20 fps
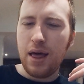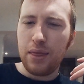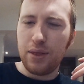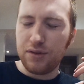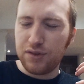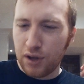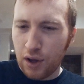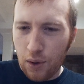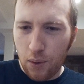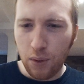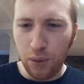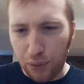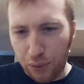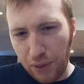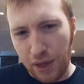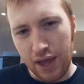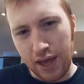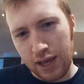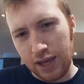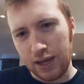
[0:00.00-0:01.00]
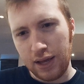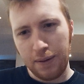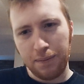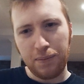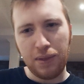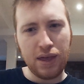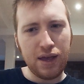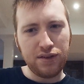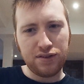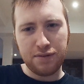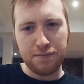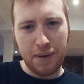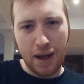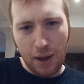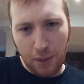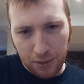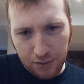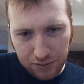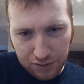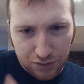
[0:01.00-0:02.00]
This whole thing is
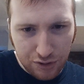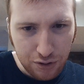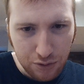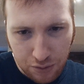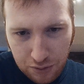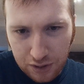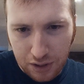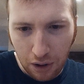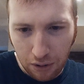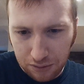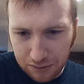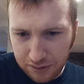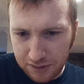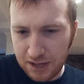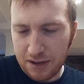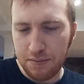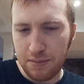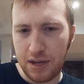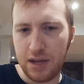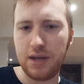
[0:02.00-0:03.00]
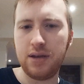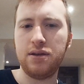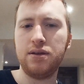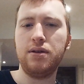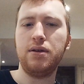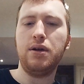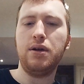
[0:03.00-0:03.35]
about this dude called Timmy,